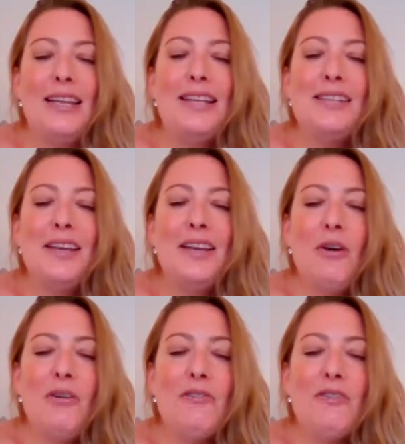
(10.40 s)
letting
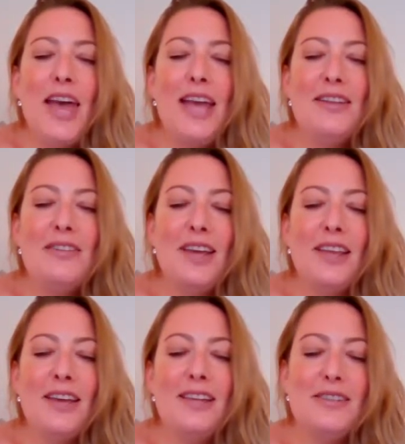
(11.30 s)
go of
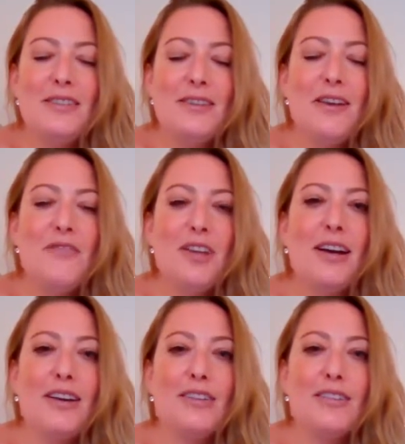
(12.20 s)
anything that isn't
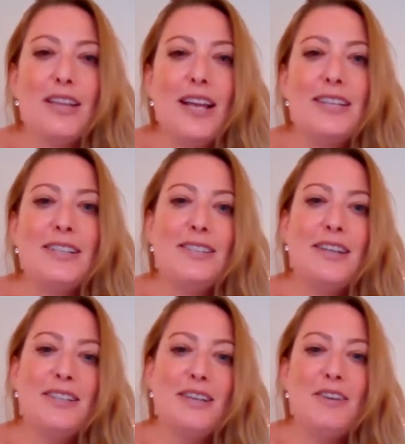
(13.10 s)
serving us, and it doesn't
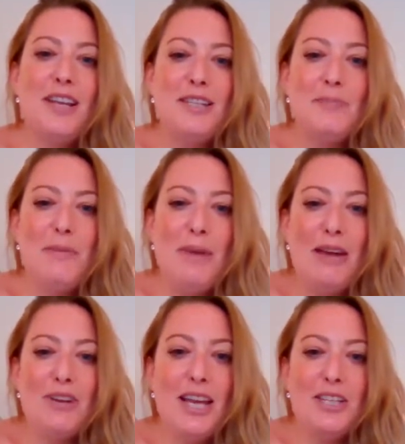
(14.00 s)
necessarily need to be
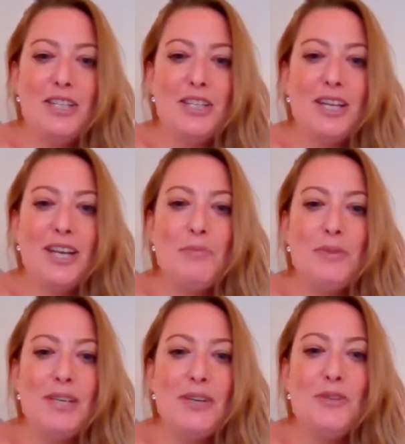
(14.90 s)
about
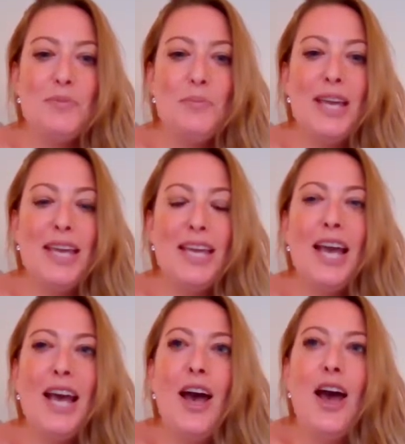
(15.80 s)
relationships. It could be
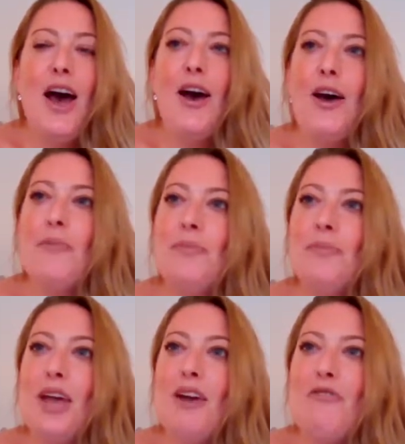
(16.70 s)

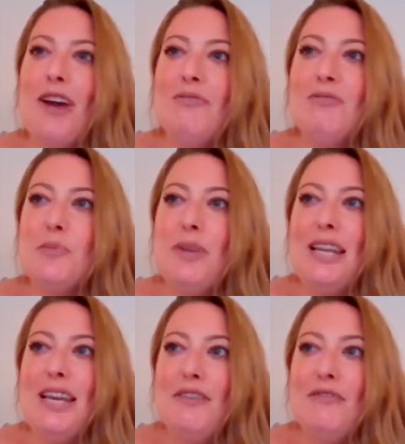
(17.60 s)
around a
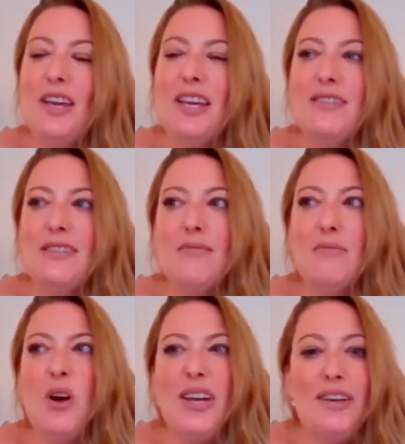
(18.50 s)
belief that
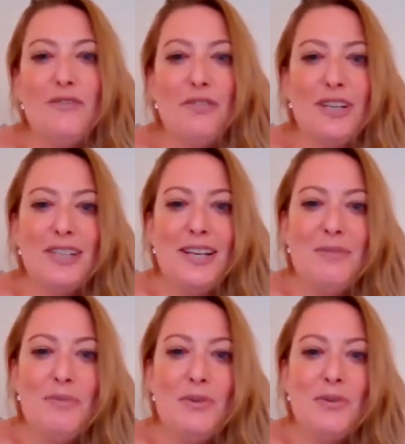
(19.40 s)
isn't working for us
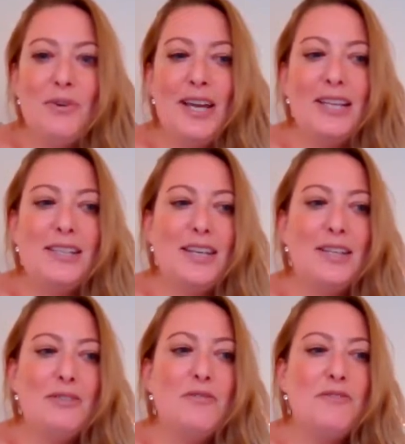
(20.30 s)
anymore.
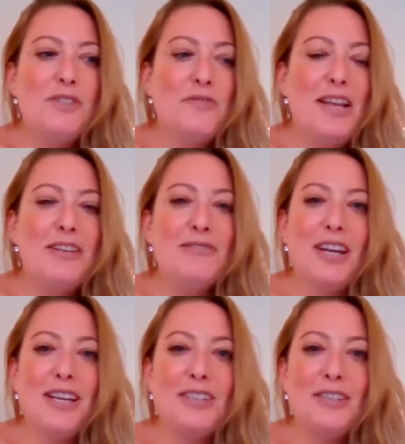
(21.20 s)
It's sort of
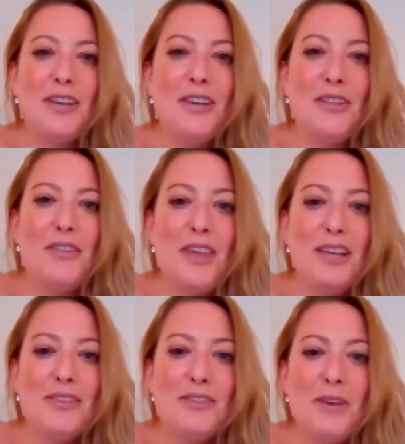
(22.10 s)
surrendering to
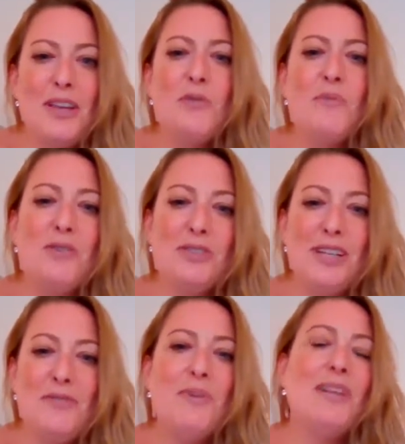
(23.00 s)
things that almost,
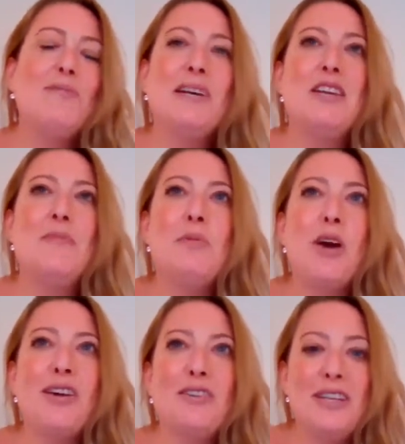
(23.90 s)
we're going to be
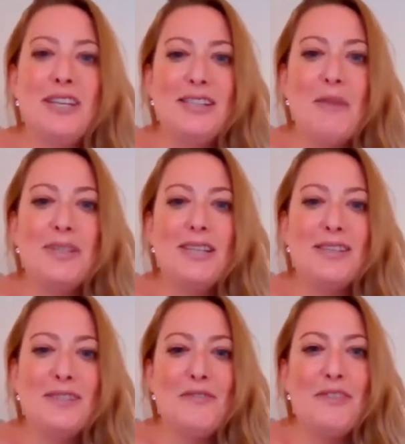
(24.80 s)
working on
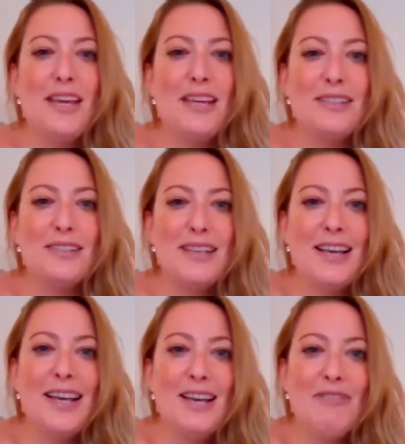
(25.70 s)
acceptance of things,
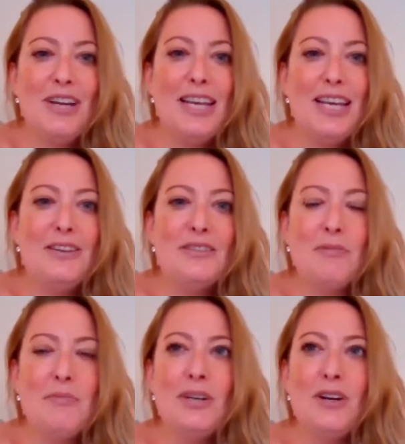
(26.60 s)
really, because
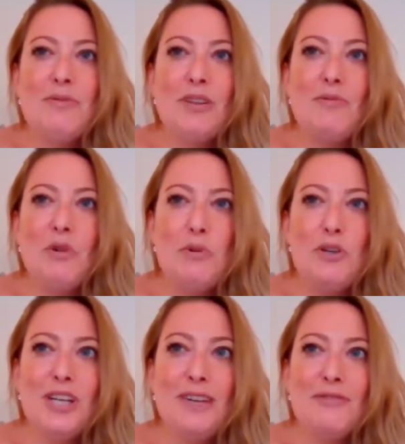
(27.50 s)
sometimes I think we
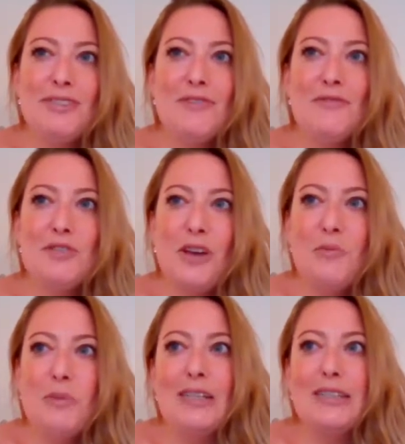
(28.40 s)
push ourselves
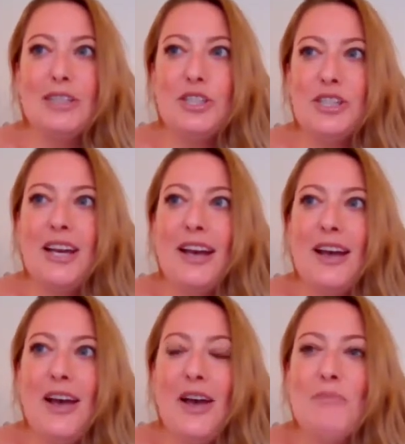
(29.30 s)
so much
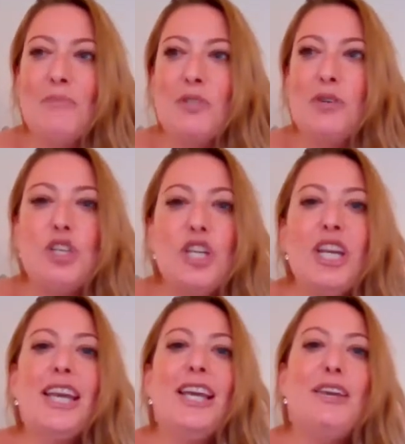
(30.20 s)
to
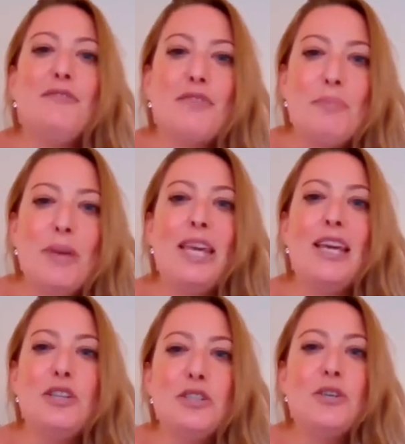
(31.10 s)
achieve,
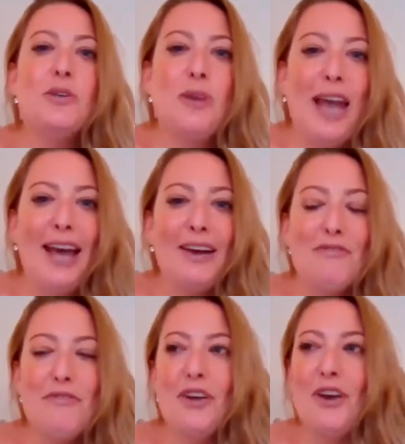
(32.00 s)
be, do,
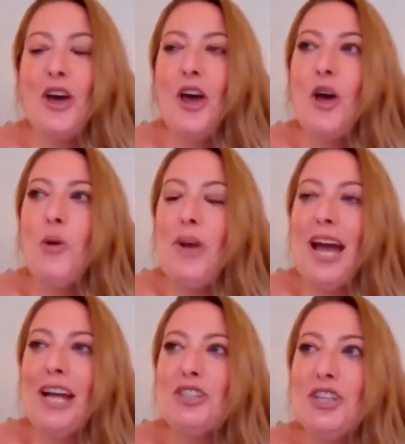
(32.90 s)
have, that we
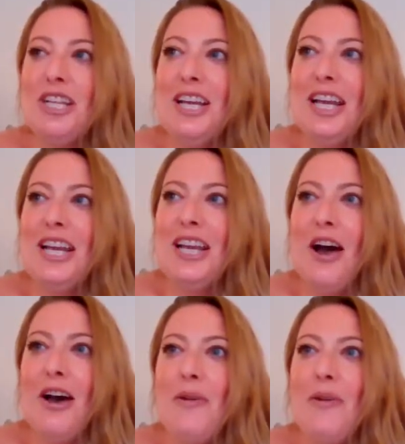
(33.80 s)
actually